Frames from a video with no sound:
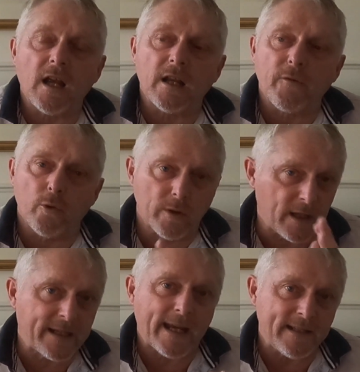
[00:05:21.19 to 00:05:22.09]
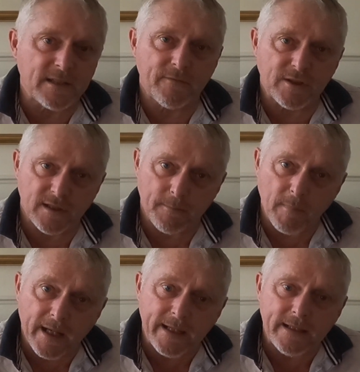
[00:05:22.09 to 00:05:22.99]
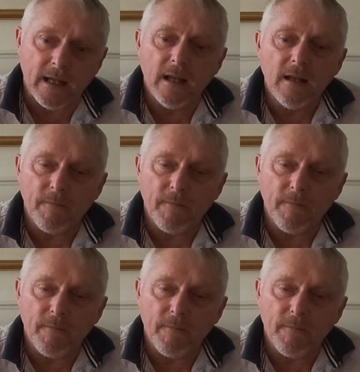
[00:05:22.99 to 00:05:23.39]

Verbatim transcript: They're all, again, individually made.